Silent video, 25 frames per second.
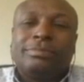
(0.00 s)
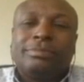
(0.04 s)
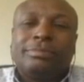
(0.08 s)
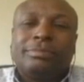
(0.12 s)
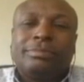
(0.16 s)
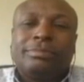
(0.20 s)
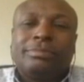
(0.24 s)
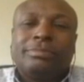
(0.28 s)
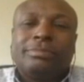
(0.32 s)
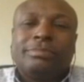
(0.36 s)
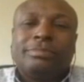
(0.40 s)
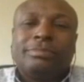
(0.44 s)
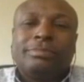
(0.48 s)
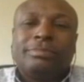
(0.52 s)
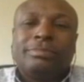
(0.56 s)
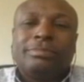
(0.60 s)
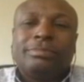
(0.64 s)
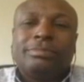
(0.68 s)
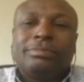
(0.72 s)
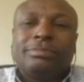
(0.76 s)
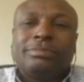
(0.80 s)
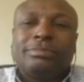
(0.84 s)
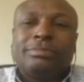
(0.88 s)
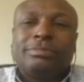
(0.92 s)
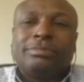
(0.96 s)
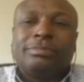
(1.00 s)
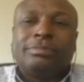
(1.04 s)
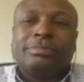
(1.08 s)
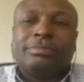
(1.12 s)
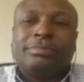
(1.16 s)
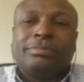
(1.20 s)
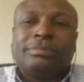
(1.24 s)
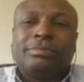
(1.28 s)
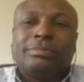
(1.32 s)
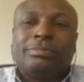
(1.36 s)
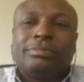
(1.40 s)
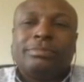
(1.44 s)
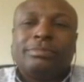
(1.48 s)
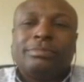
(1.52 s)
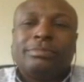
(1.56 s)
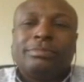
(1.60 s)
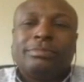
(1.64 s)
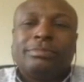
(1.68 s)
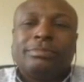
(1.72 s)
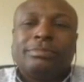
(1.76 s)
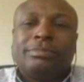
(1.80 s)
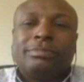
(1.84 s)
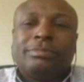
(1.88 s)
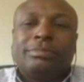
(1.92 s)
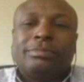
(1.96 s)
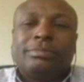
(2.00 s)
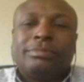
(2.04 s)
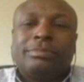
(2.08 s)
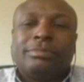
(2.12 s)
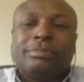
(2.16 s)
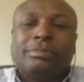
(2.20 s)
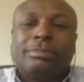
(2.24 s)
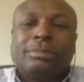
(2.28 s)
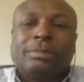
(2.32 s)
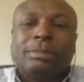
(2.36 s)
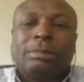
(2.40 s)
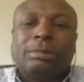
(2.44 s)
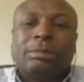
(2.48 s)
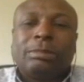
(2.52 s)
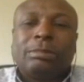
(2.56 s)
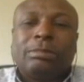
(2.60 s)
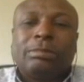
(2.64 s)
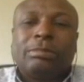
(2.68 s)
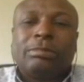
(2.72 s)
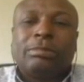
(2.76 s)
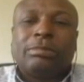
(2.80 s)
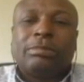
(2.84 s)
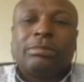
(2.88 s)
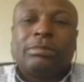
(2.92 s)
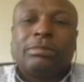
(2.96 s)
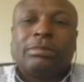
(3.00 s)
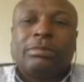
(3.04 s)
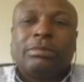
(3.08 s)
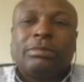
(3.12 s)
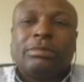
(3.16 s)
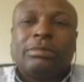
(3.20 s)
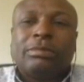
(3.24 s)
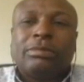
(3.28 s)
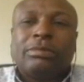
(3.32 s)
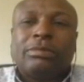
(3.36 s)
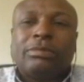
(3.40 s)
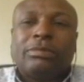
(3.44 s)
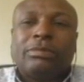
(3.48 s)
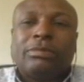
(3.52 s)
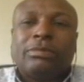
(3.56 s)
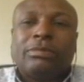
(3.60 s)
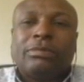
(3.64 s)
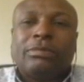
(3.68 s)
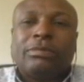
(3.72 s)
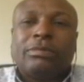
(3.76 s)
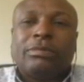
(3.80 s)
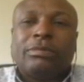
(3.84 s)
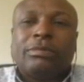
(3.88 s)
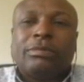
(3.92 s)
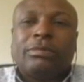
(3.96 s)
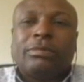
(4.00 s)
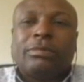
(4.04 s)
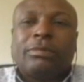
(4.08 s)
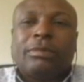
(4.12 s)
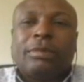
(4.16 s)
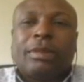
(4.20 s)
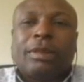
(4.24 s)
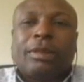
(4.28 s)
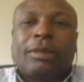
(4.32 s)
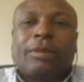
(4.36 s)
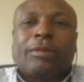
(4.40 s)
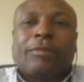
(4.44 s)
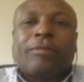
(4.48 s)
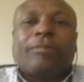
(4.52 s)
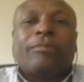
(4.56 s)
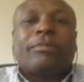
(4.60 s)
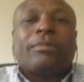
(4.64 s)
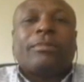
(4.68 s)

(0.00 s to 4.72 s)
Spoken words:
(silent)